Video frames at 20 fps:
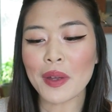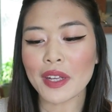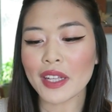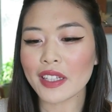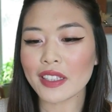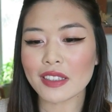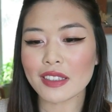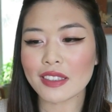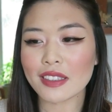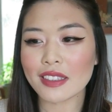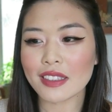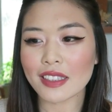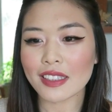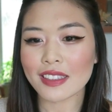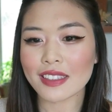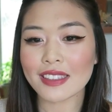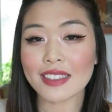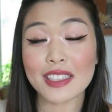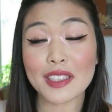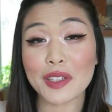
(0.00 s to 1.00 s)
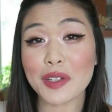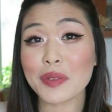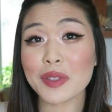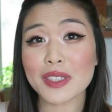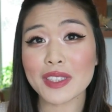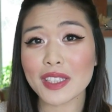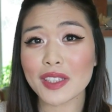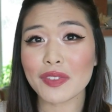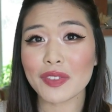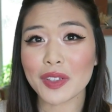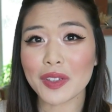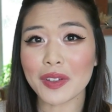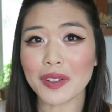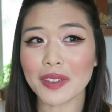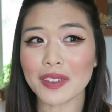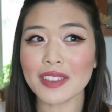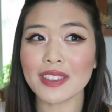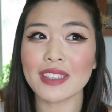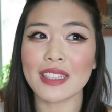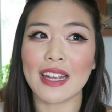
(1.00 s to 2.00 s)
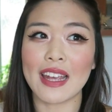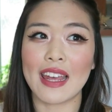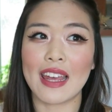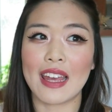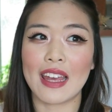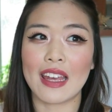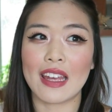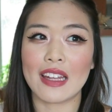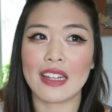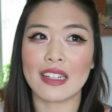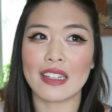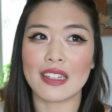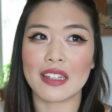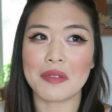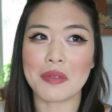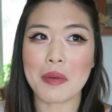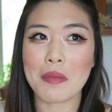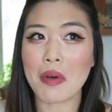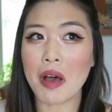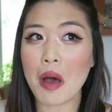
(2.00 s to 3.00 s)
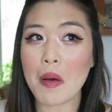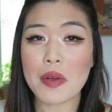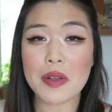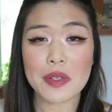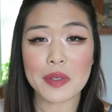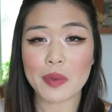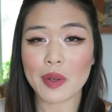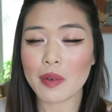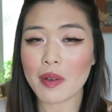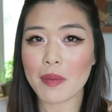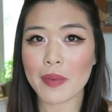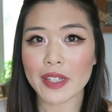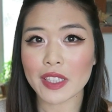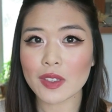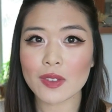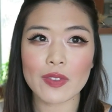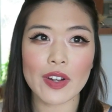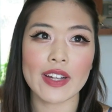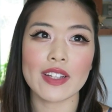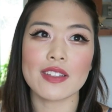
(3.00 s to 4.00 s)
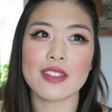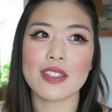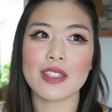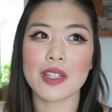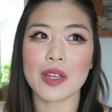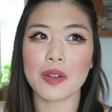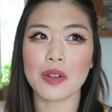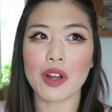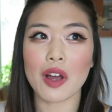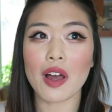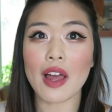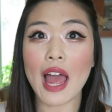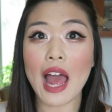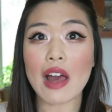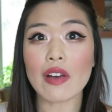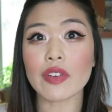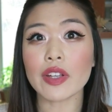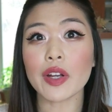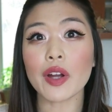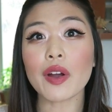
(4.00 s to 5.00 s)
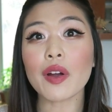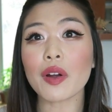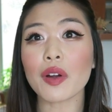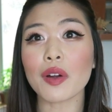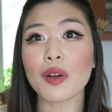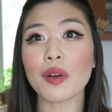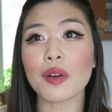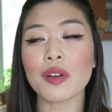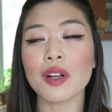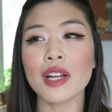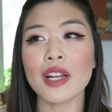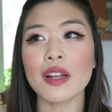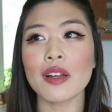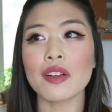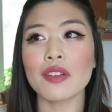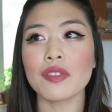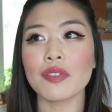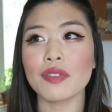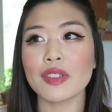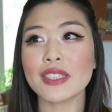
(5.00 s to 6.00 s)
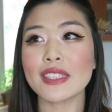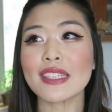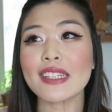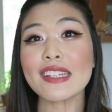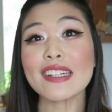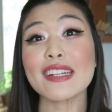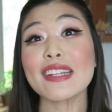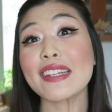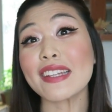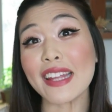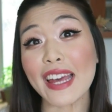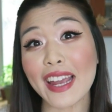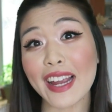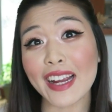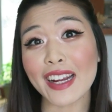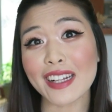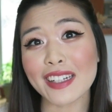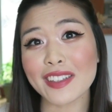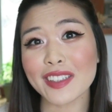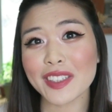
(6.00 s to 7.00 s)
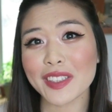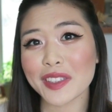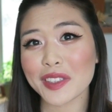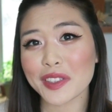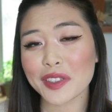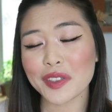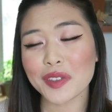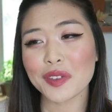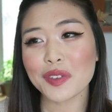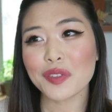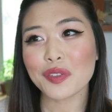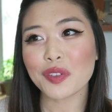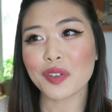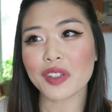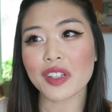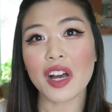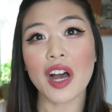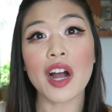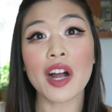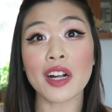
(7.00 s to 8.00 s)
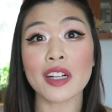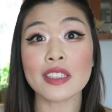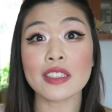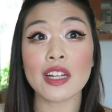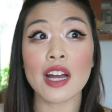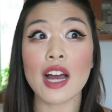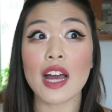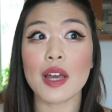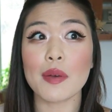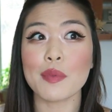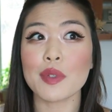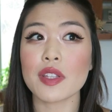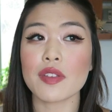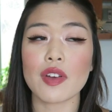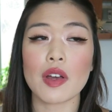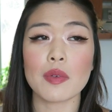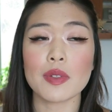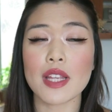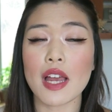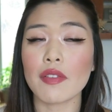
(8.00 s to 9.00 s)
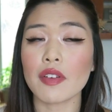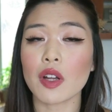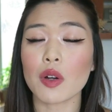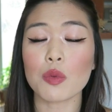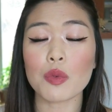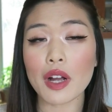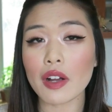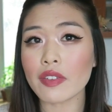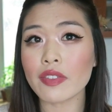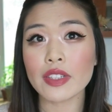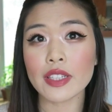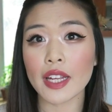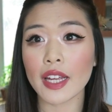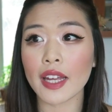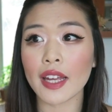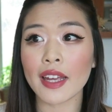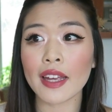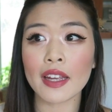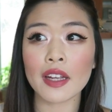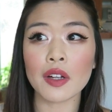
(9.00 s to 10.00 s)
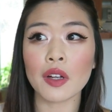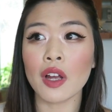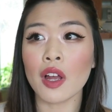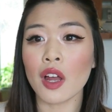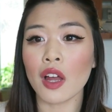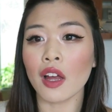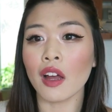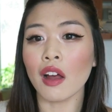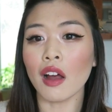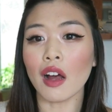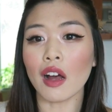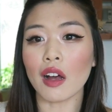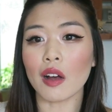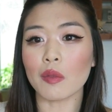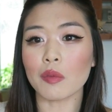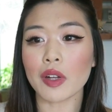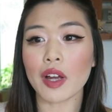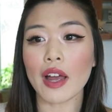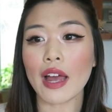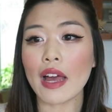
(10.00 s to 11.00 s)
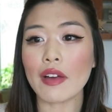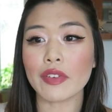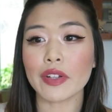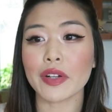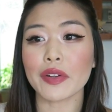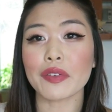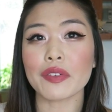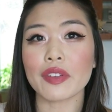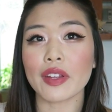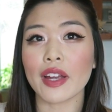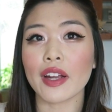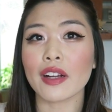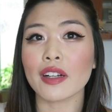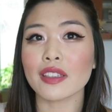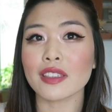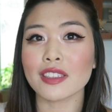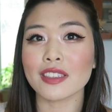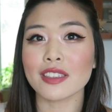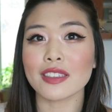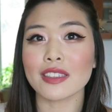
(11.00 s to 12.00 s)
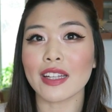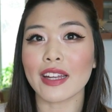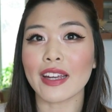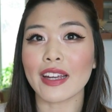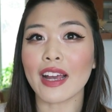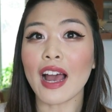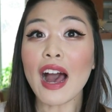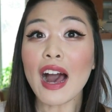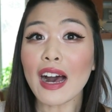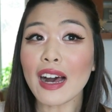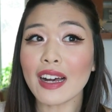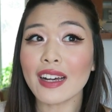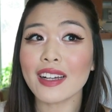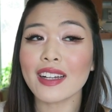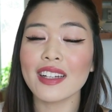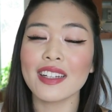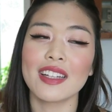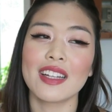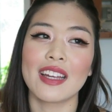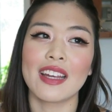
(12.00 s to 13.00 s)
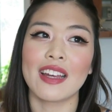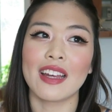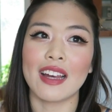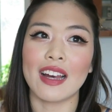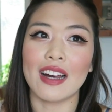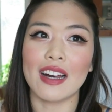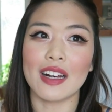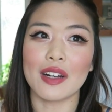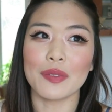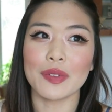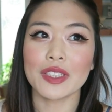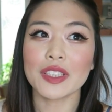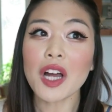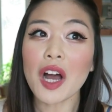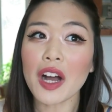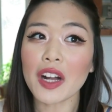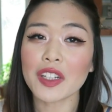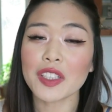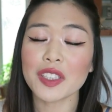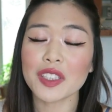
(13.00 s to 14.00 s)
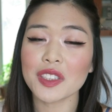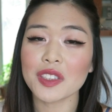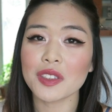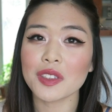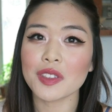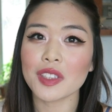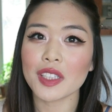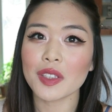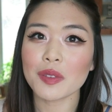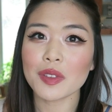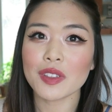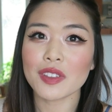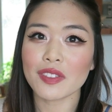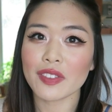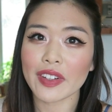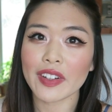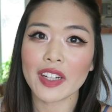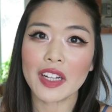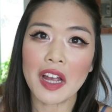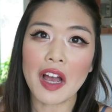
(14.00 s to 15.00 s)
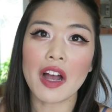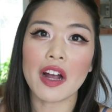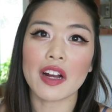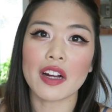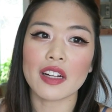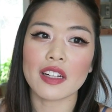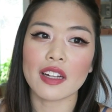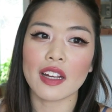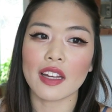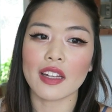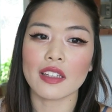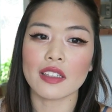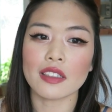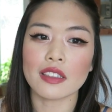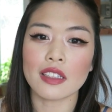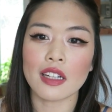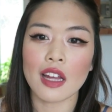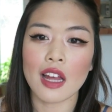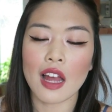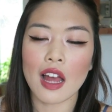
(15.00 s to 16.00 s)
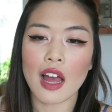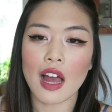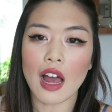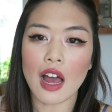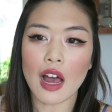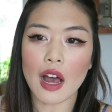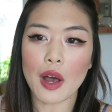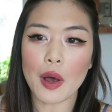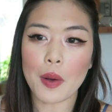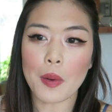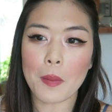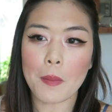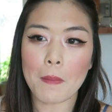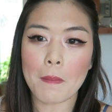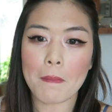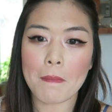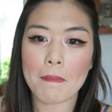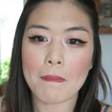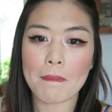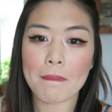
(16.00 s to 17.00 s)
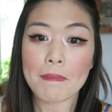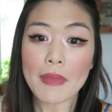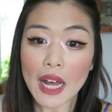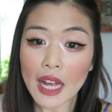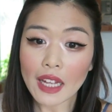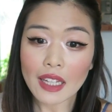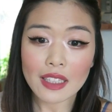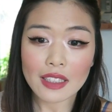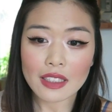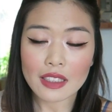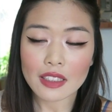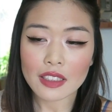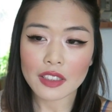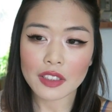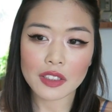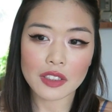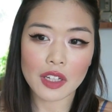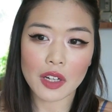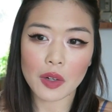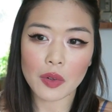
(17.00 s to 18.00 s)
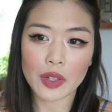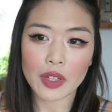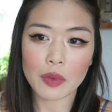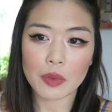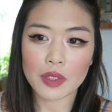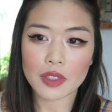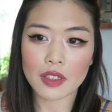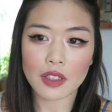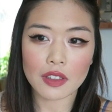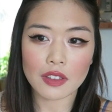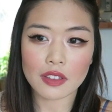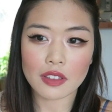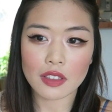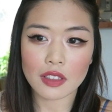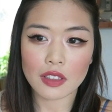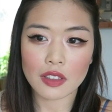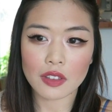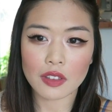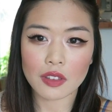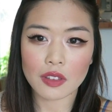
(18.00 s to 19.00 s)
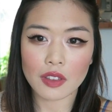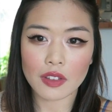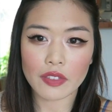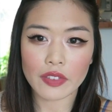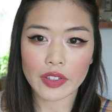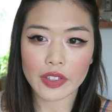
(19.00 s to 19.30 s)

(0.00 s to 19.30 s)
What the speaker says: It was difficult, and my mom is one of my best friends, so not having her physically there, you know, for the hard times, if I was having a rough day, not having her there to like hug and talk to, it was very hard. And But you know, it was also a